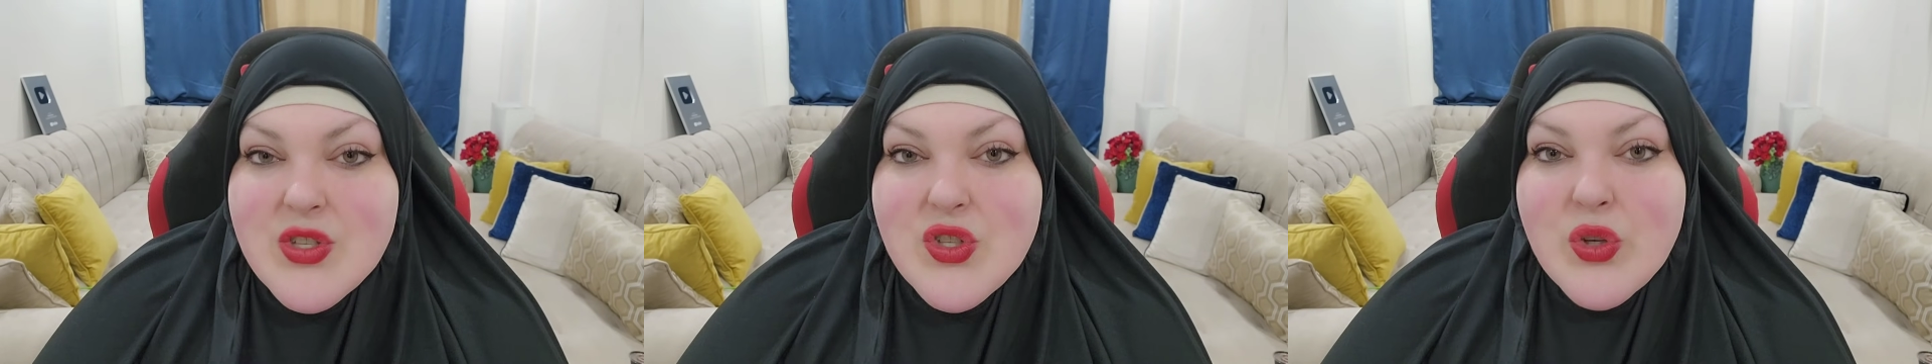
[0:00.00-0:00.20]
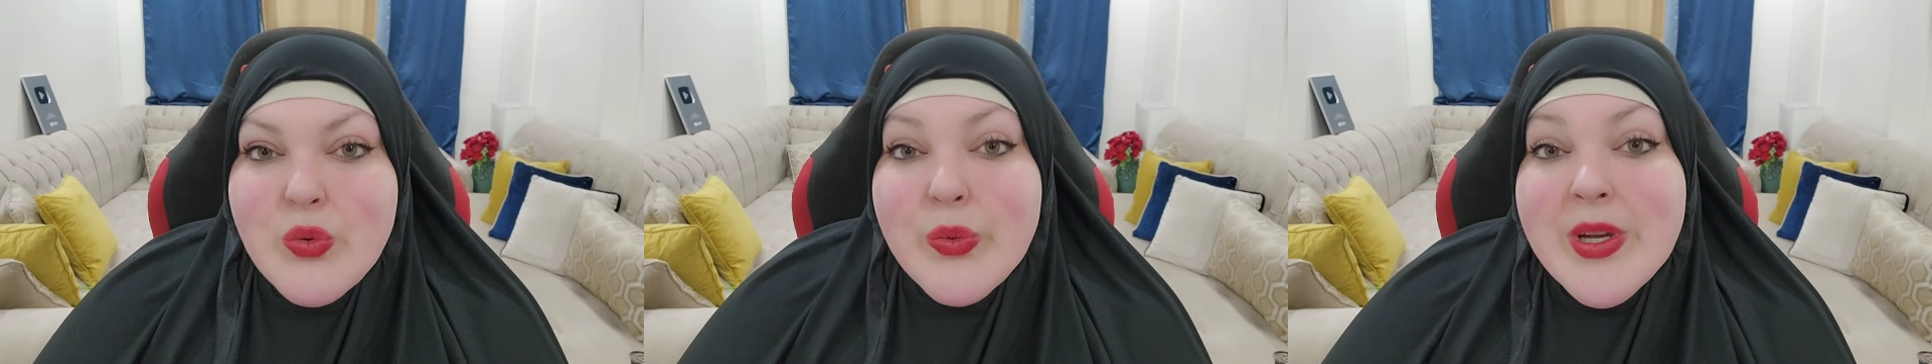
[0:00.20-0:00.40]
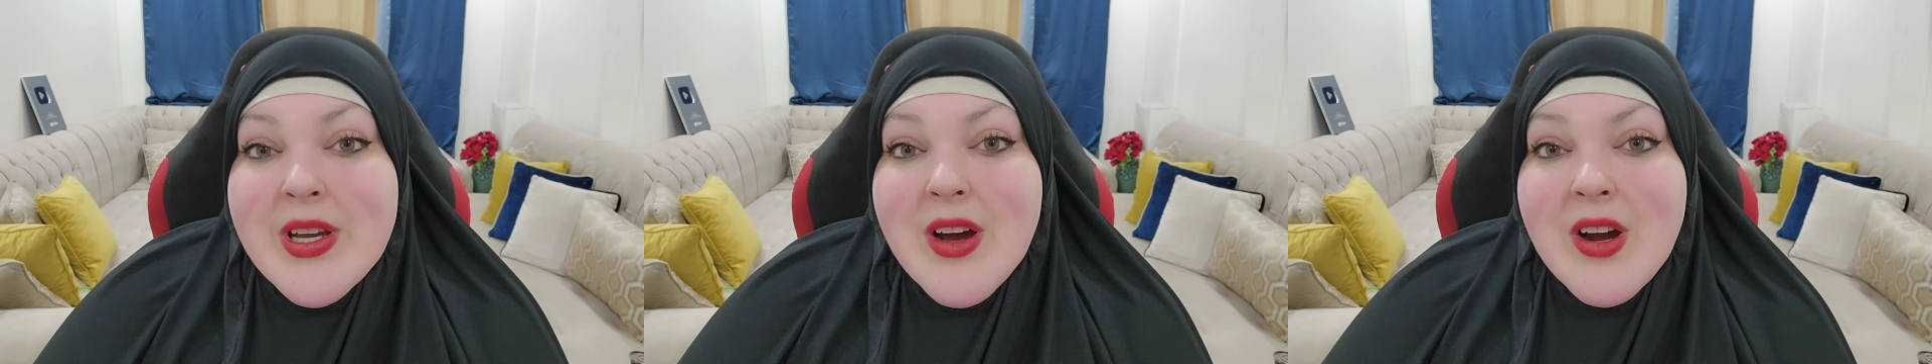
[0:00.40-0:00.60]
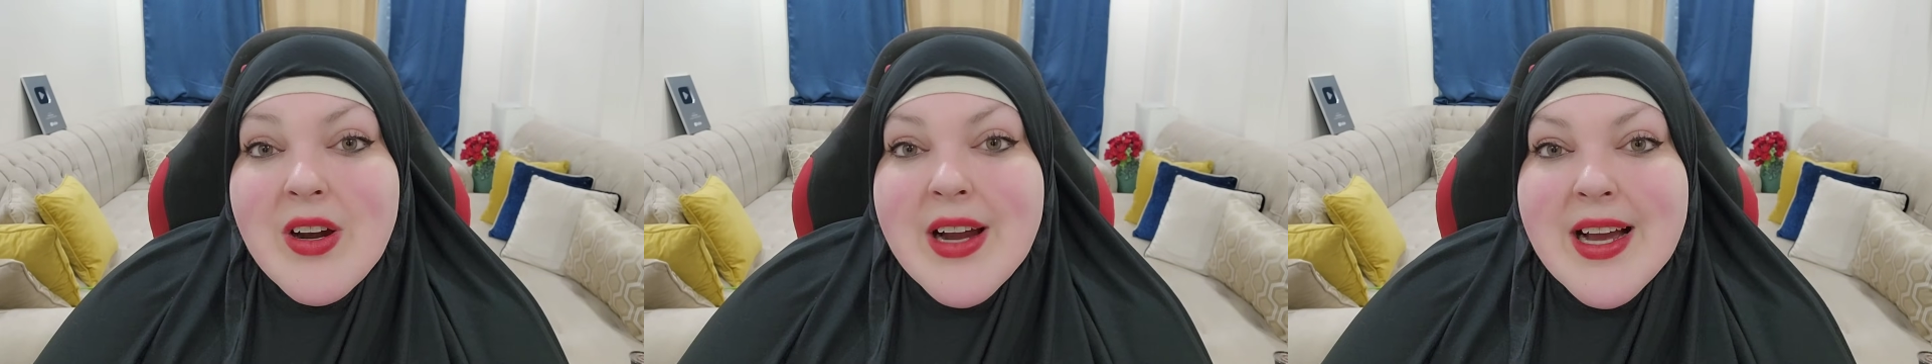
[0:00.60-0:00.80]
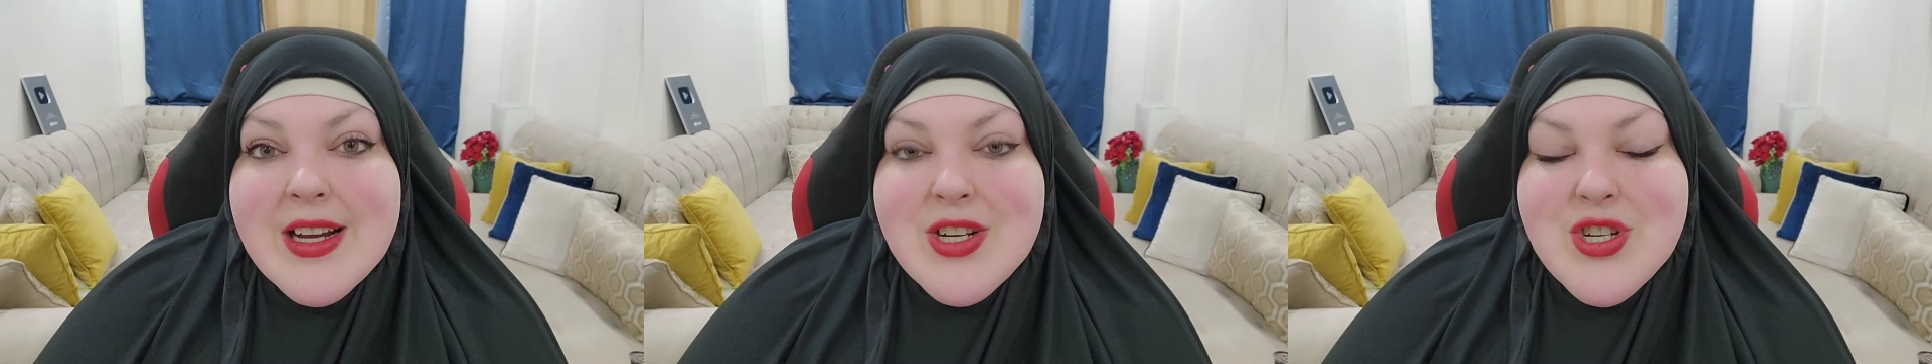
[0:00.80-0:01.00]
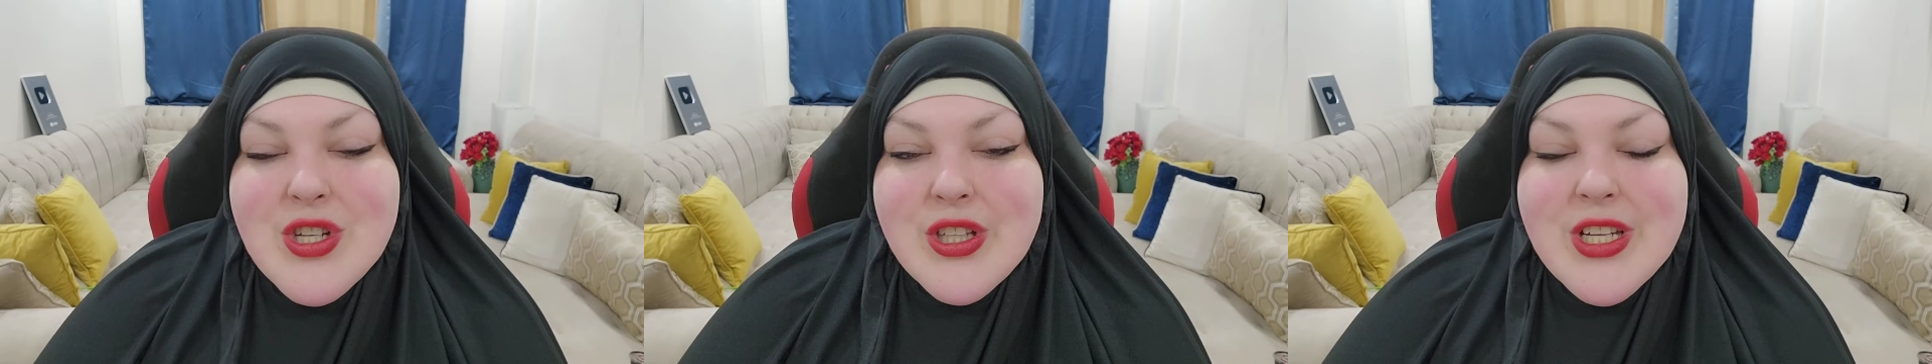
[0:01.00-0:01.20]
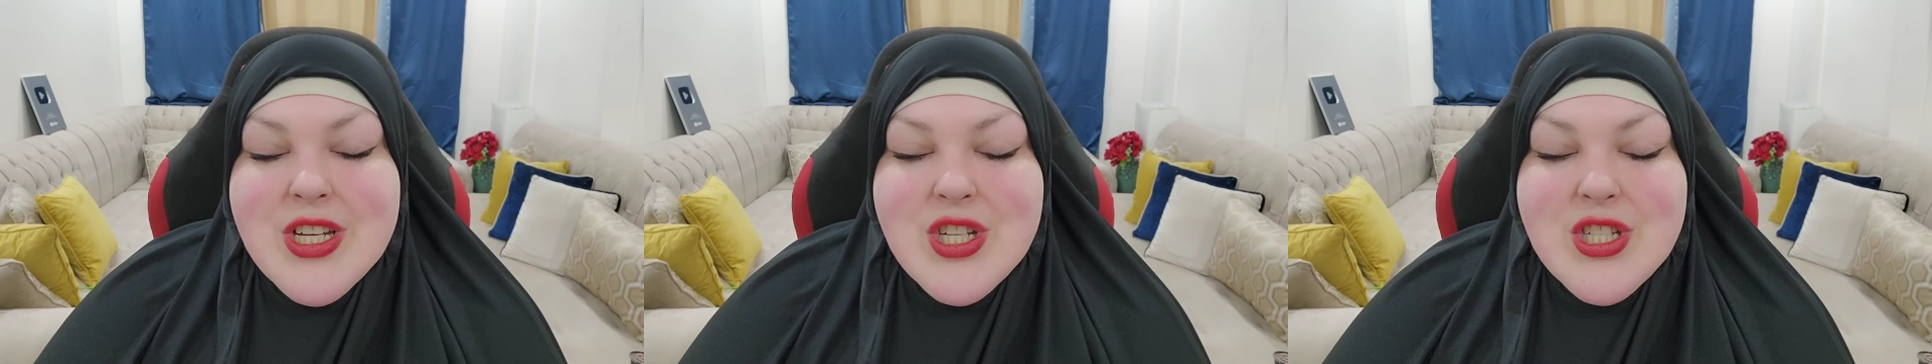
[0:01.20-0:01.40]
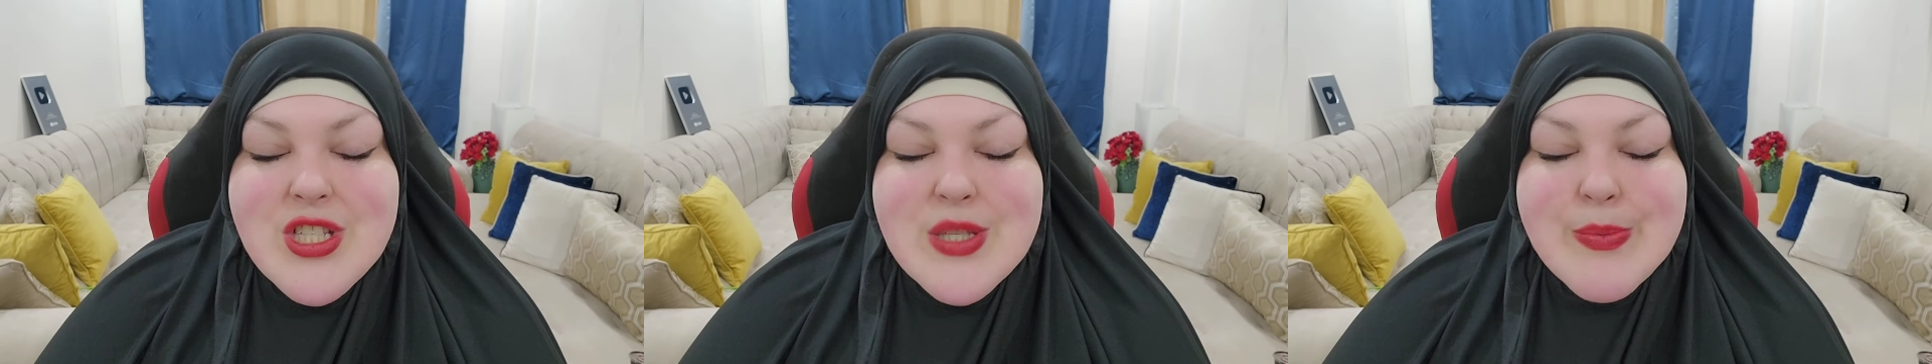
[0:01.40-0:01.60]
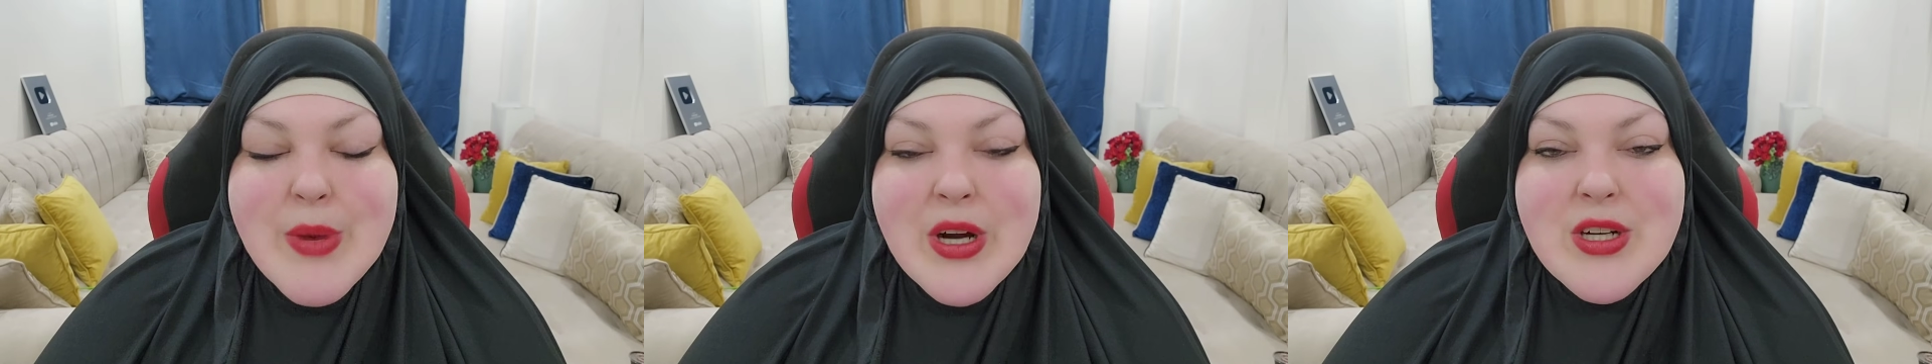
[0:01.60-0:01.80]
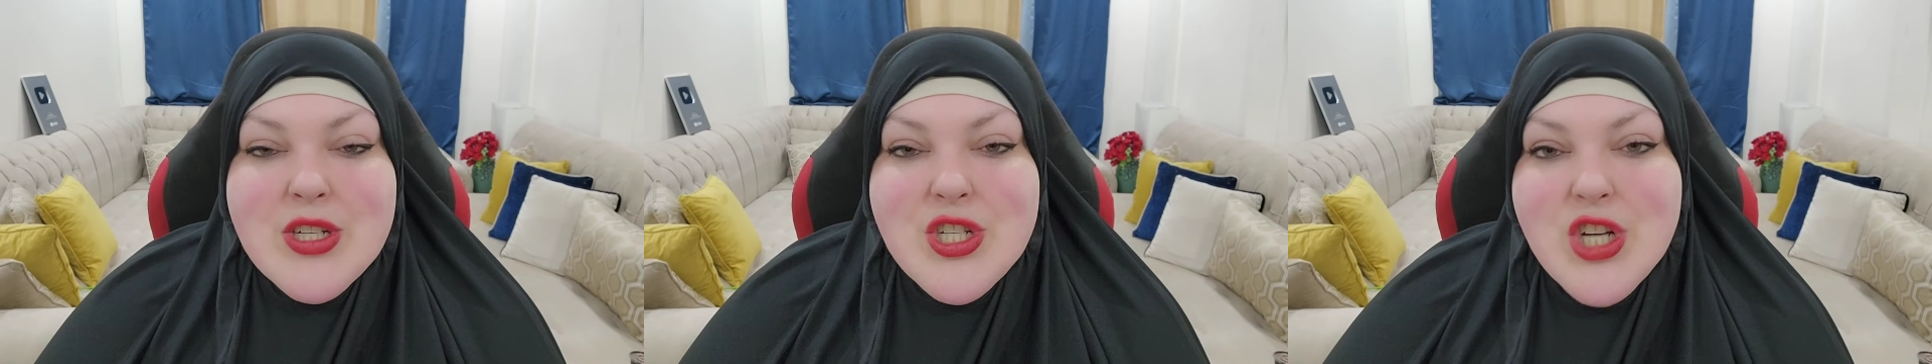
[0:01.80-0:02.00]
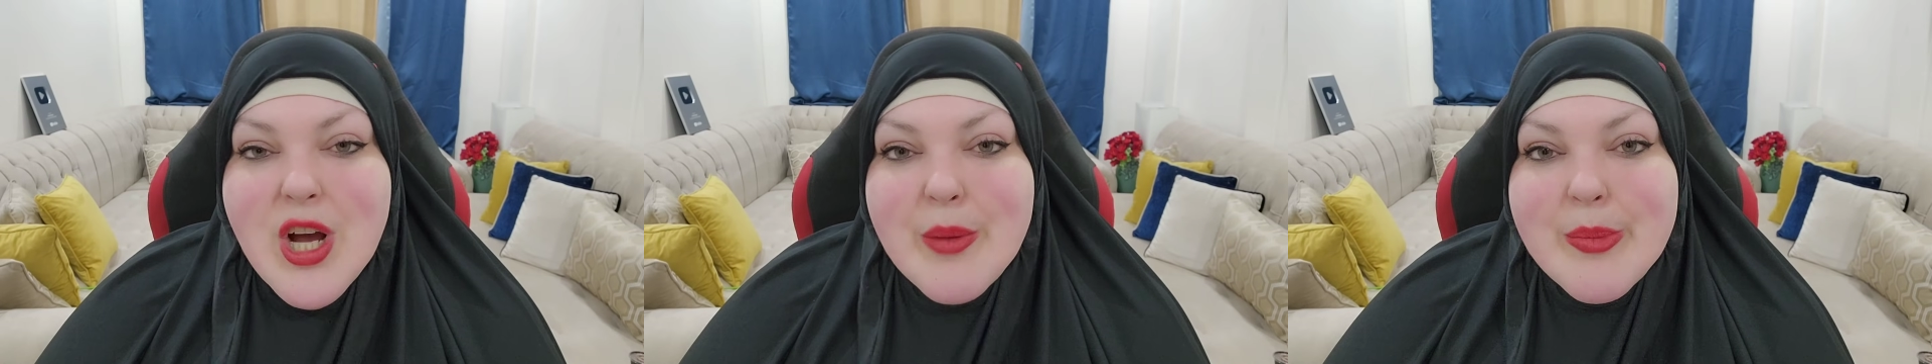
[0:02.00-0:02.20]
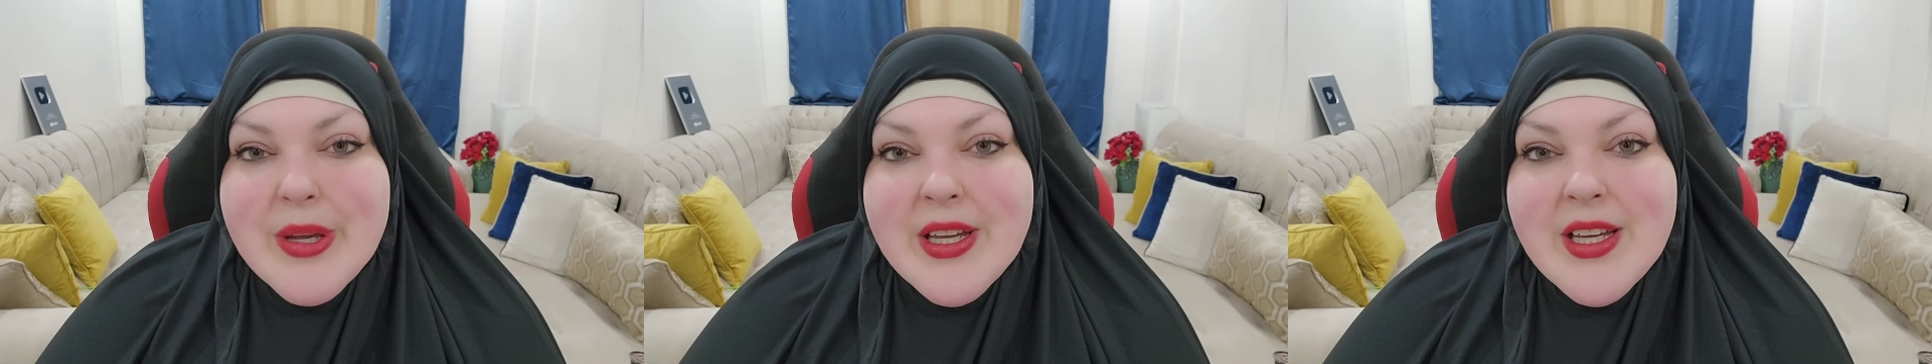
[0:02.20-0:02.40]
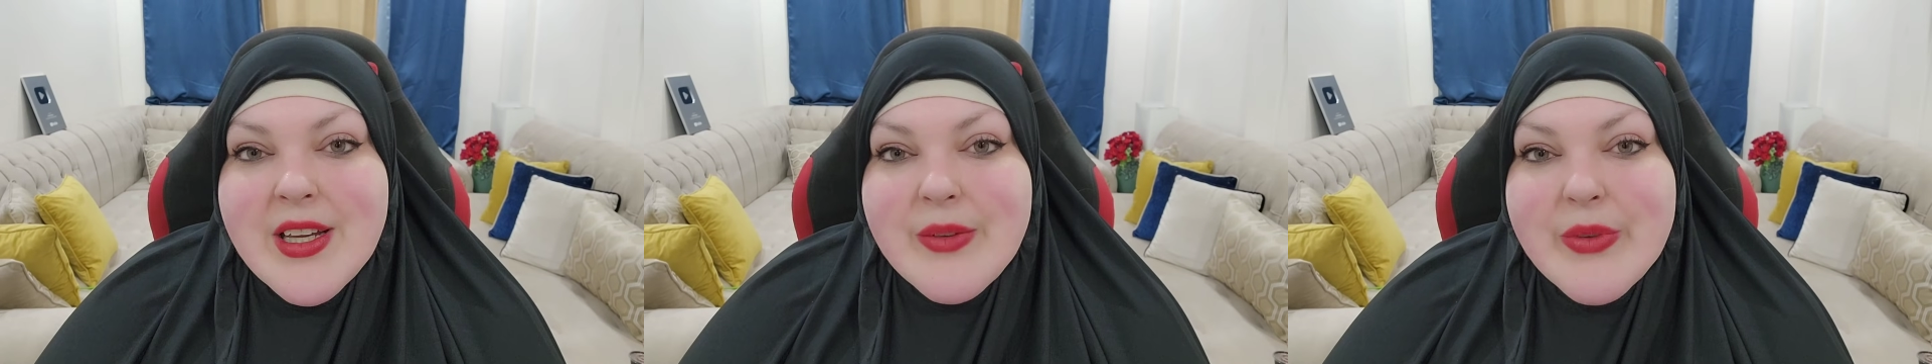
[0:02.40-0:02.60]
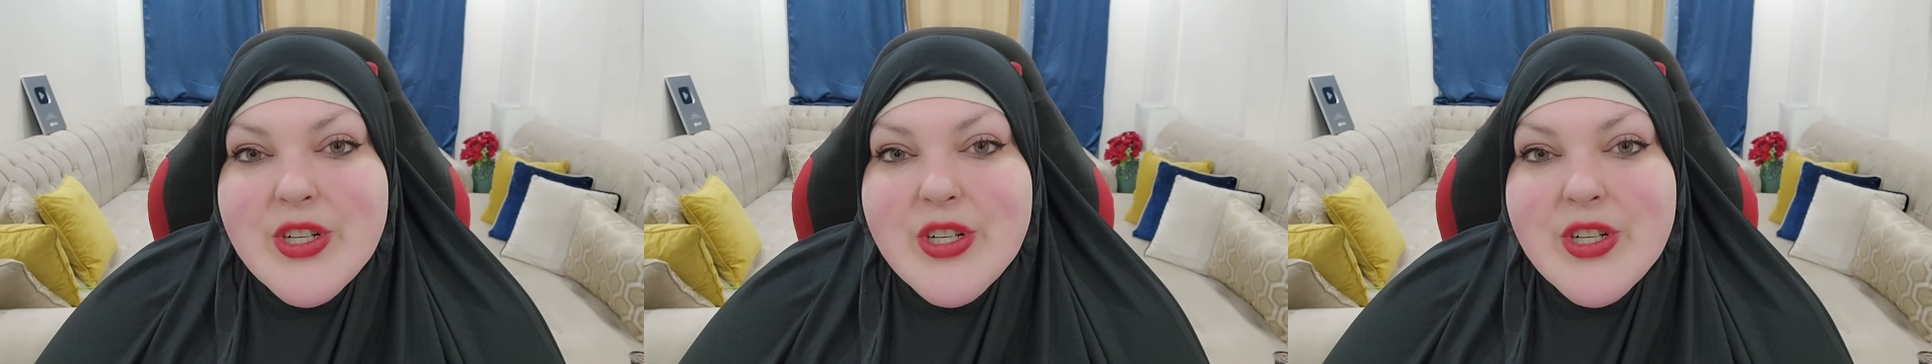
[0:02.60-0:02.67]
so we are actually smart shopping,